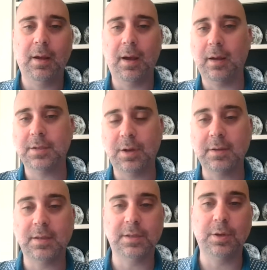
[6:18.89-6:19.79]
uh,
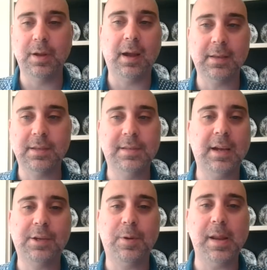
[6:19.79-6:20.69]
starts to slow down, because the
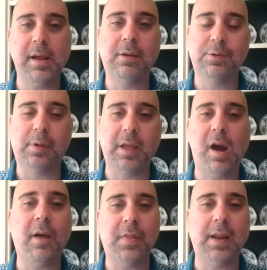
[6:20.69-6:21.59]
sector right now is really
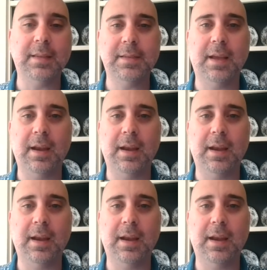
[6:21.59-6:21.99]
hot that it's in.